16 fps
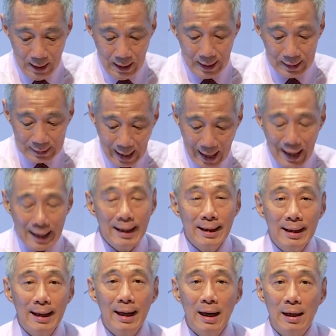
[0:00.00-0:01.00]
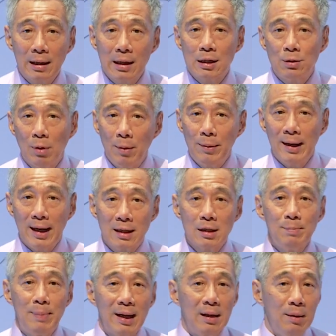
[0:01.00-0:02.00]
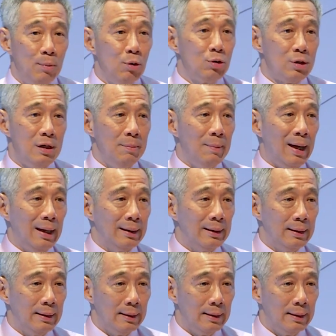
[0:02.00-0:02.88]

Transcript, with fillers: and target the areas where we expect the most demand.